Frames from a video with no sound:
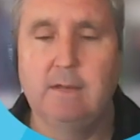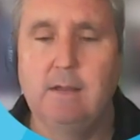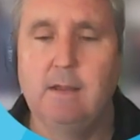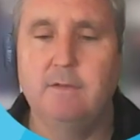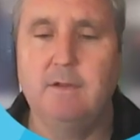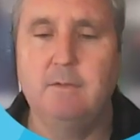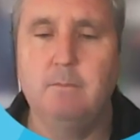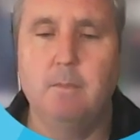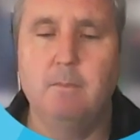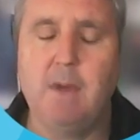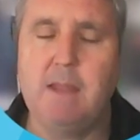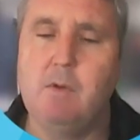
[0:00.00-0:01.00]
then
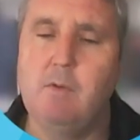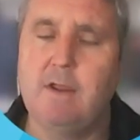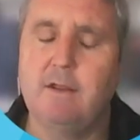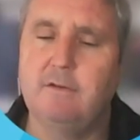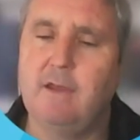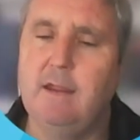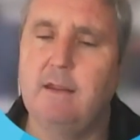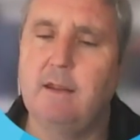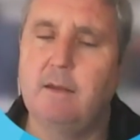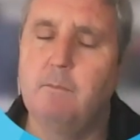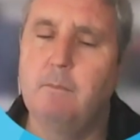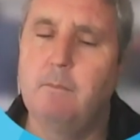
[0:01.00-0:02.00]
maybe we could
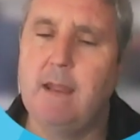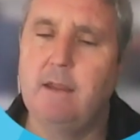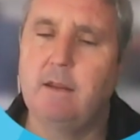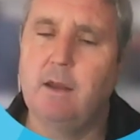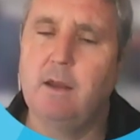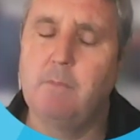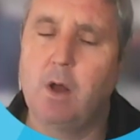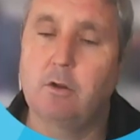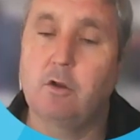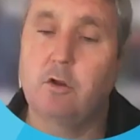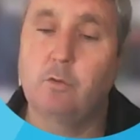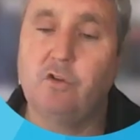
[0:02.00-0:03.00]
make a
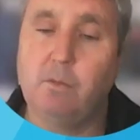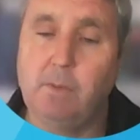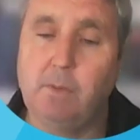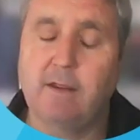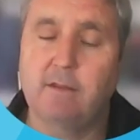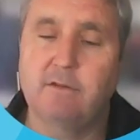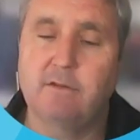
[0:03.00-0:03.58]
molecule similar